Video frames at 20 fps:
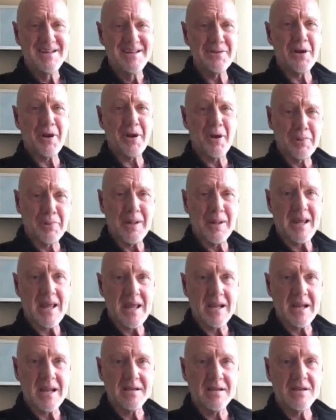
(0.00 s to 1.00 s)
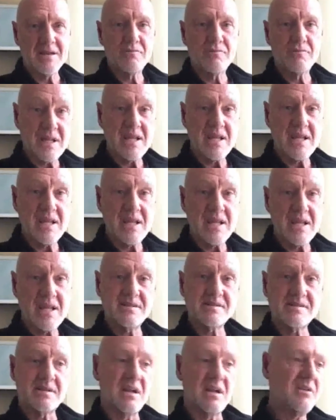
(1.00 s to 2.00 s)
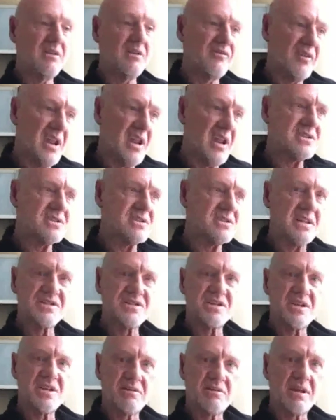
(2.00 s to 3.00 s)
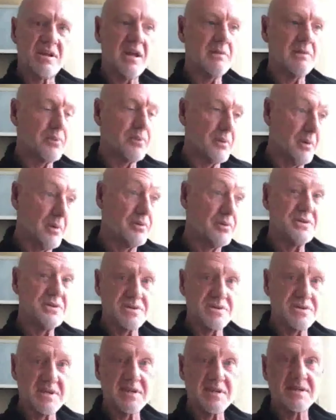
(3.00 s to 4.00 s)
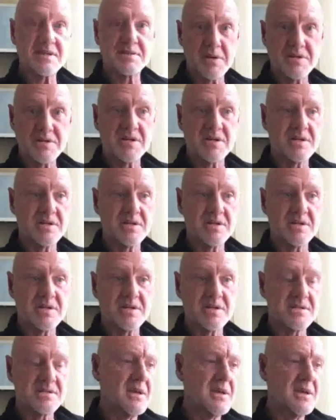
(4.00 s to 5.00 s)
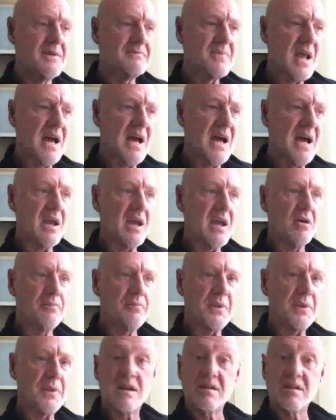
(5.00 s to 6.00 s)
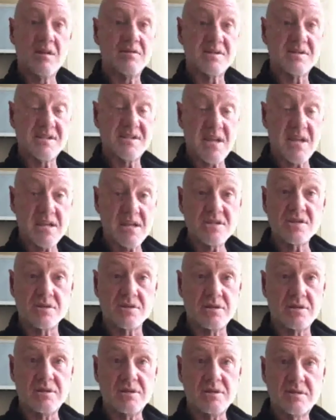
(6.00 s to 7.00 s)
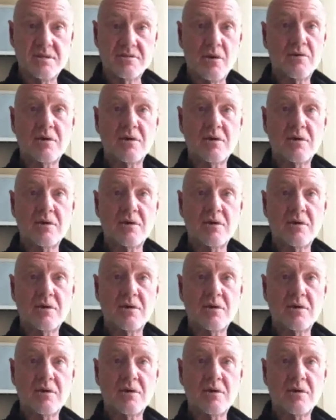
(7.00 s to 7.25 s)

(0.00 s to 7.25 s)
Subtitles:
It's not complicated. It really isn't. And the financial engineering and producing the spreadsheets aren't that complicated. They're essential.